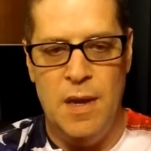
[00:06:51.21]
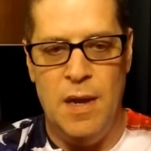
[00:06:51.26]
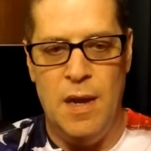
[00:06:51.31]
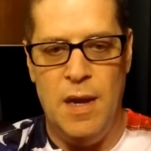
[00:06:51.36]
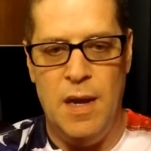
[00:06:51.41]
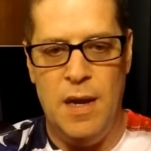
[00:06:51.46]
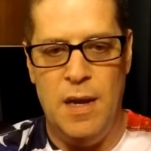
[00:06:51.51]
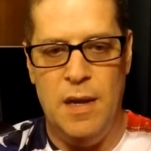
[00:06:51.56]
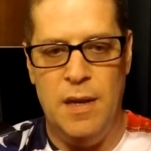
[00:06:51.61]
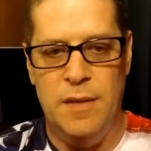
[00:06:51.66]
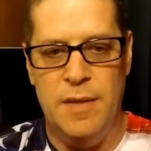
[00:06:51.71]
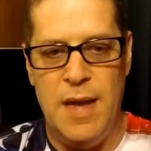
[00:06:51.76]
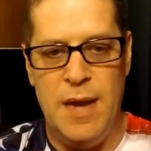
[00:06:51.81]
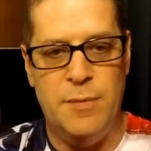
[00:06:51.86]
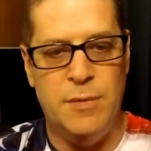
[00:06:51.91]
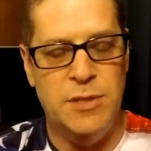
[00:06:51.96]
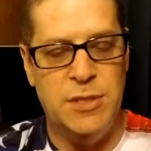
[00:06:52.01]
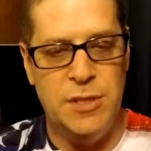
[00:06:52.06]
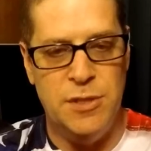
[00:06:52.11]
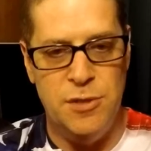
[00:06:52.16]

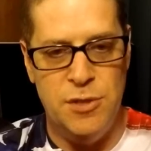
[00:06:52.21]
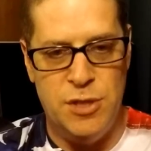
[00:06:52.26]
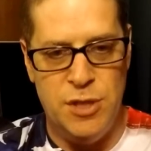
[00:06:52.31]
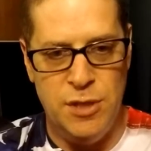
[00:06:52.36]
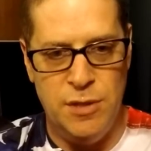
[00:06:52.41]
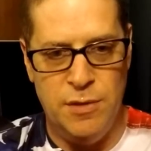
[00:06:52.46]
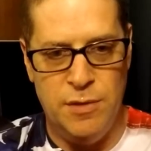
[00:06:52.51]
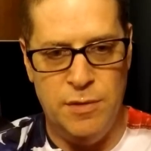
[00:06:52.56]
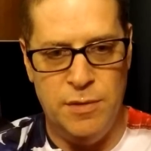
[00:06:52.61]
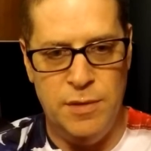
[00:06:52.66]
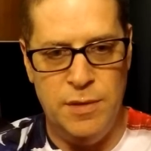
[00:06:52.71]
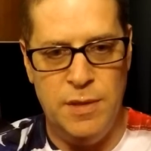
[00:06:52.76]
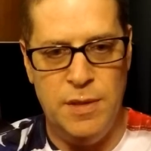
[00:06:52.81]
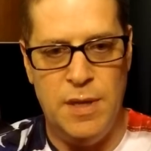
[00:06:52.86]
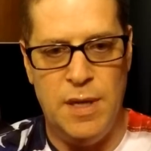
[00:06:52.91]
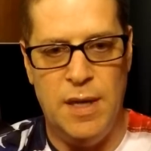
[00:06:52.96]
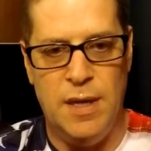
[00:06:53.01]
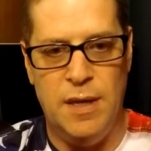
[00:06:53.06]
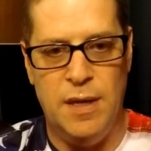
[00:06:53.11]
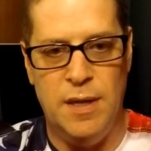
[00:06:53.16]
That was in
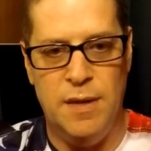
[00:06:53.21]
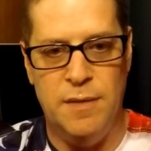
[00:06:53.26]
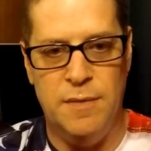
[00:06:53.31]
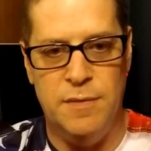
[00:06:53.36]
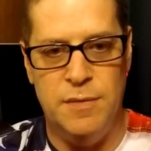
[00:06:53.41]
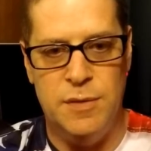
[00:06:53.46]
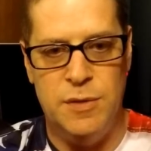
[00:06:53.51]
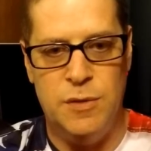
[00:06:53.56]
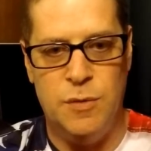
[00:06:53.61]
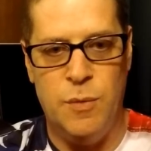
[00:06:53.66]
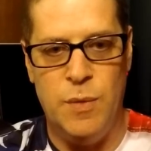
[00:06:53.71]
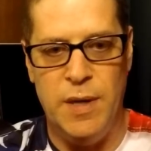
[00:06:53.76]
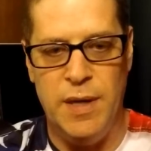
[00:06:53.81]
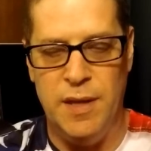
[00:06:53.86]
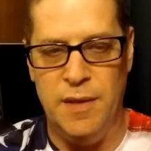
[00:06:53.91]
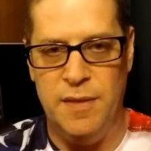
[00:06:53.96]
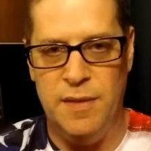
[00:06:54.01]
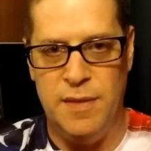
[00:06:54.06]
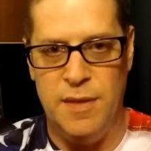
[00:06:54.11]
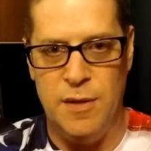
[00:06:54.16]
June of
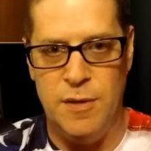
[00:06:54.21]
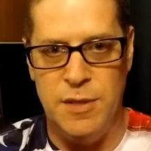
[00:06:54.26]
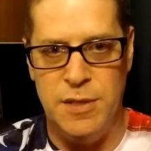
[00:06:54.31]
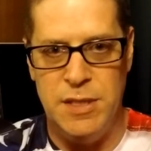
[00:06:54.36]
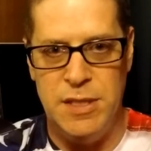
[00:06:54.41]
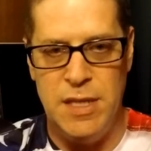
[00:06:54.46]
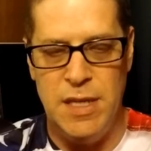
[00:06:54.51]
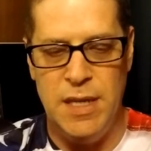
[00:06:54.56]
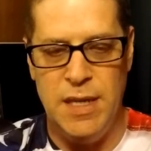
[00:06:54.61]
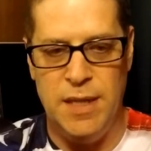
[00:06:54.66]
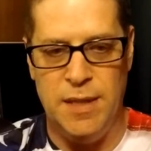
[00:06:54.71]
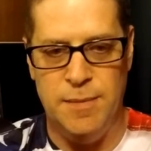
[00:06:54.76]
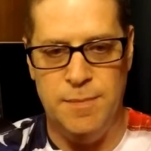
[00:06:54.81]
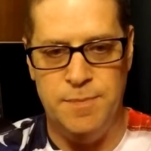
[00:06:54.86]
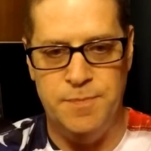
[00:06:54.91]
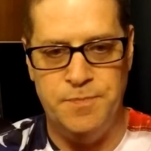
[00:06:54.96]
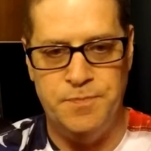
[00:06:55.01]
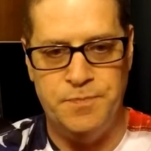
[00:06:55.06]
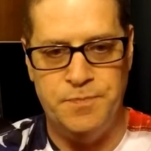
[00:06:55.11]
2013.